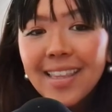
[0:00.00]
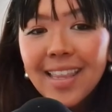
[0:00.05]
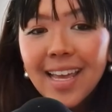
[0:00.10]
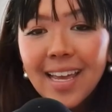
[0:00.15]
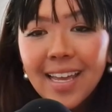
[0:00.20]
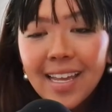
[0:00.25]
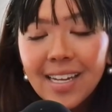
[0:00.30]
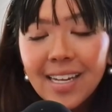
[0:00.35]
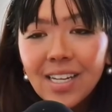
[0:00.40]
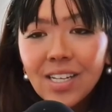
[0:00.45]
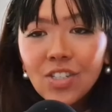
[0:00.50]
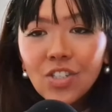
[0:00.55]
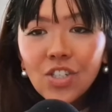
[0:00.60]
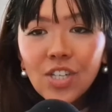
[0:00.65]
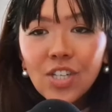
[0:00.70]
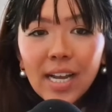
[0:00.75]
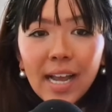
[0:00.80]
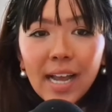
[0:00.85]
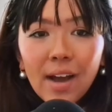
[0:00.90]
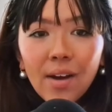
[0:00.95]
then
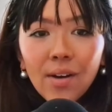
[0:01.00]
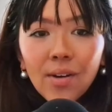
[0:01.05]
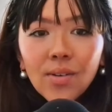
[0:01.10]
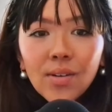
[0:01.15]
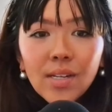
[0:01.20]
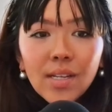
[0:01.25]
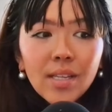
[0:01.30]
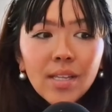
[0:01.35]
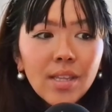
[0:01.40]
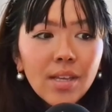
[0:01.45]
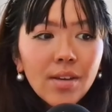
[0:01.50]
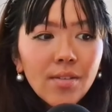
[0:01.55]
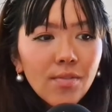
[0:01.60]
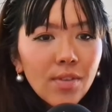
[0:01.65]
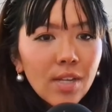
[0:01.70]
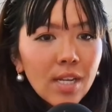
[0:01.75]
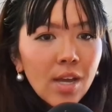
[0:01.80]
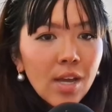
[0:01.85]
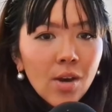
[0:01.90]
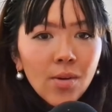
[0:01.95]
check out the
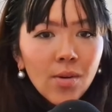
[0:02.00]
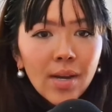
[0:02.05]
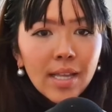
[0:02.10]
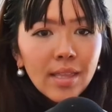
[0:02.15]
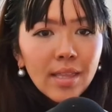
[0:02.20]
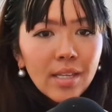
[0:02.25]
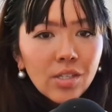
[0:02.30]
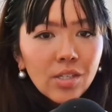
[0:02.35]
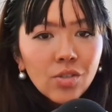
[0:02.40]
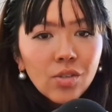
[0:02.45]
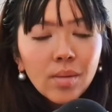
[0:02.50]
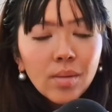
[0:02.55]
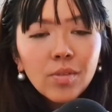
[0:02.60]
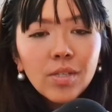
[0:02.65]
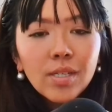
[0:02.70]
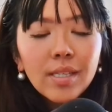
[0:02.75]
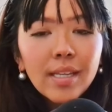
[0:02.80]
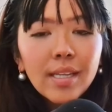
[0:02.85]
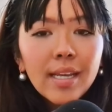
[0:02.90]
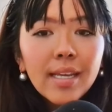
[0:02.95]
video in the
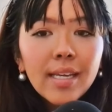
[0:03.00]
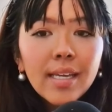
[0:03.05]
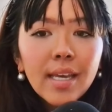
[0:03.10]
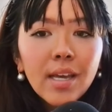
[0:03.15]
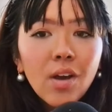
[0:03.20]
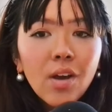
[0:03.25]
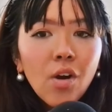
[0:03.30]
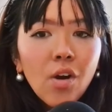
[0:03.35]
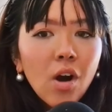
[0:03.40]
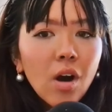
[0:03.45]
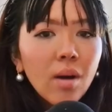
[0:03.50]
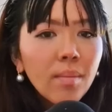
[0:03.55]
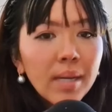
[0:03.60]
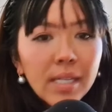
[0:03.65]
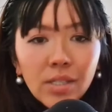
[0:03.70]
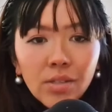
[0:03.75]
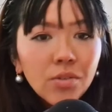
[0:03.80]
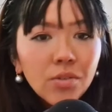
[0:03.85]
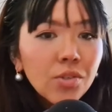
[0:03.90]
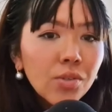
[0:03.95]
description link all my
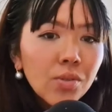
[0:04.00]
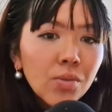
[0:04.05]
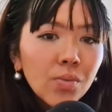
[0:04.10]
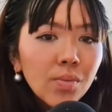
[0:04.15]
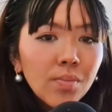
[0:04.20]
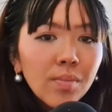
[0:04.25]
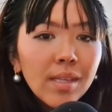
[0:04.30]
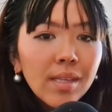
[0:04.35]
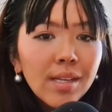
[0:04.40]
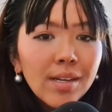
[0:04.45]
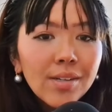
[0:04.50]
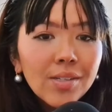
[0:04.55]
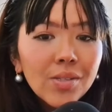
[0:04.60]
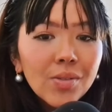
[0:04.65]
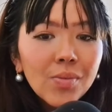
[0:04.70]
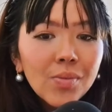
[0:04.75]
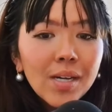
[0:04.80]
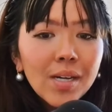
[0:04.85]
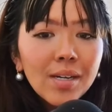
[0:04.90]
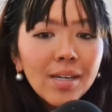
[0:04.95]
socials will be there
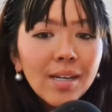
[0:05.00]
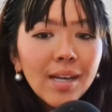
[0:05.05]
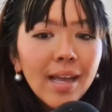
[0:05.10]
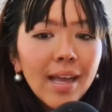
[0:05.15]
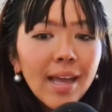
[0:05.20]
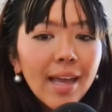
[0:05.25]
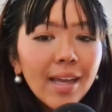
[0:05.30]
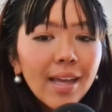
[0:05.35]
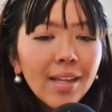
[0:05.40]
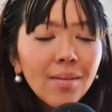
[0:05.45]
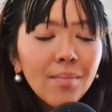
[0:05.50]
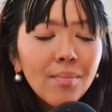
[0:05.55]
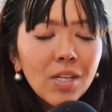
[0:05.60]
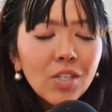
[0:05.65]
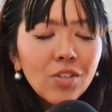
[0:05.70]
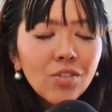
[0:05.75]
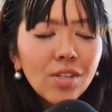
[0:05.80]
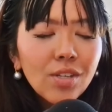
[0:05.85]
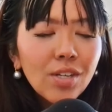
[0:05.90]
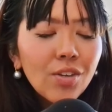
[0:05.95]
as well. And
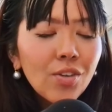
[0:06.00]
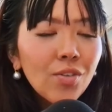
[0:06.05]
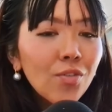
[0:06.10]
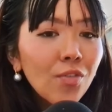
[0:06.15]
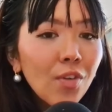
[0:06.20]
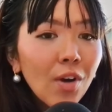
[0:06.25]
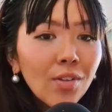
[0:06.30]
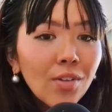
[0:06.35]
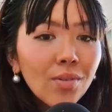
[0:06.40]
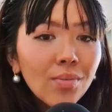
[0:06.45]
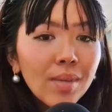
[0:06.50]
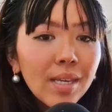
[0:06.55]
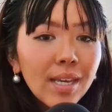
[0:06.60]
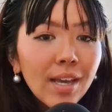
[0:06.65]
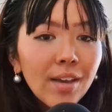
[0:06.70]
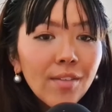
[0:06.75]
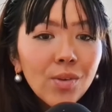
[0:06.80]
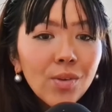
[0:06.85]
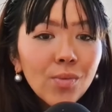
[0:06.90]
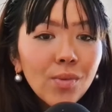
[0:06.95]
make sure that you follow me
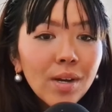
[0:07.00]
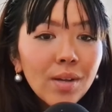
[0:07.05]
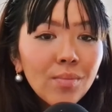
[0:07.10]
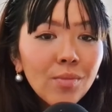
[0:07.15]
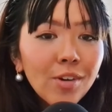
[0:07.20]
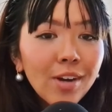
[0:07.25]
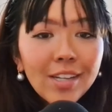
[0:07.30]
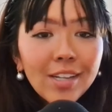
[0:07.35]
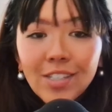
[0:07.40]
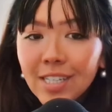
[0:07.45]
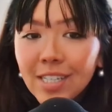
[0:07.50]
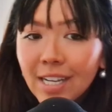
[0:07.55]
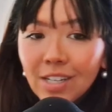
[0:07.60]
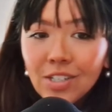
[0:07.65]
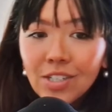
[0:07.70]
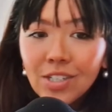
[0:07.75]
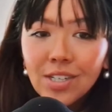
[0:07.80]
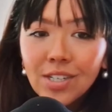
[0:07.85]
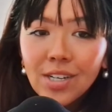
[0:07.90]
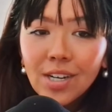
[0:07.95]
if you want more
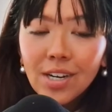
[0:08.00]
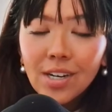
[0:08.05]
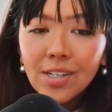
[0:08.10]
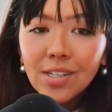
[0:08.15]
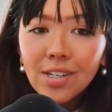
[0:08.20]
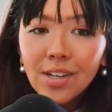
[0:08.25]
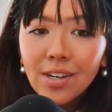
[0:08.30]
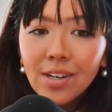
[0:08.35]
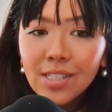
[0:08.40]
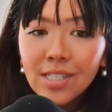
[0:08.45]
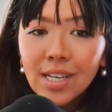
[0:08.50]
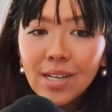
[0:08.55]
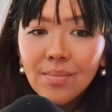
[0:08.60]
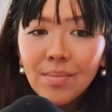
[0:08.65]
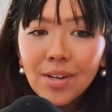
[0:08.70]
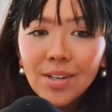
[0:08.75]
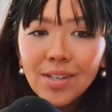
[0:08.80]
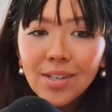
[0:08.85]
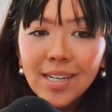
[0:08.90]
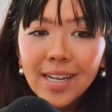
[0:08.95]
education on content
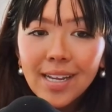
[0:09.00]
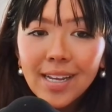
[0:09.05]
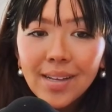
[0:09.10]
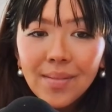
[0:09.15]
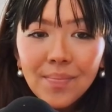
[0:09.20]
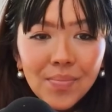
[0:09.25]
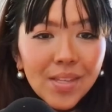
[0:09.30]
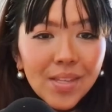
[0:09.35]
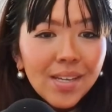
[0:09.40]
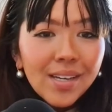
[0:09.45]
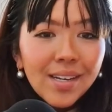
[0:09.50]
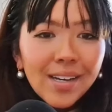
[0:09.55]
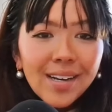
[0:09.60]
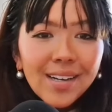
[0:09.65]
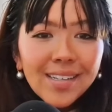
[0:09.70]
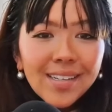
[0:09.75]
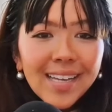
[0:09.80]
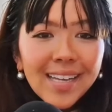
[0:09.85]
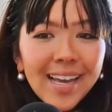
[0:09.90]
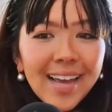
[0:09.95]
marketing.
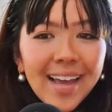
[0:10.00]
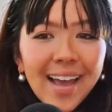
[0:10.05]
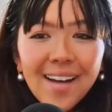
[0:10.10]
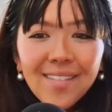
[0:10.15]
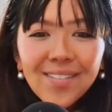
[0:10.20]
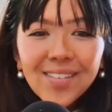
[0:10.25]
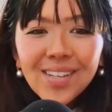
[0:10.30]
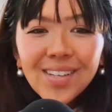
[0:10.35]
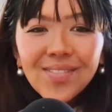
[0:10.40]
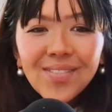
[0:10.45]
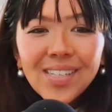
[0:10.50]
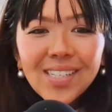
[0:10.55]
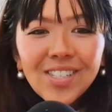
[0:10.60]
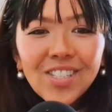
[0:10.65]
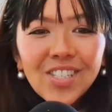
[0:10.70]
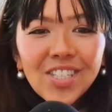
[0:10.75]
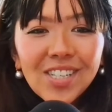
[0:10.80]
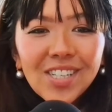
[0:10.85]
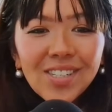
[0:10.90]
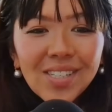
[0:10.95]
Okay, have a good
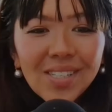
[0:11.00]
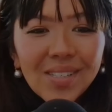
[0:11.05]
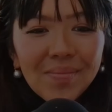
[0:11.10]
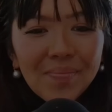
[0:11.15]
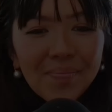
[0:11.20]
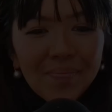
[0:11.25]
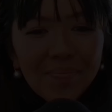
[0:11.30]
one. Cheers.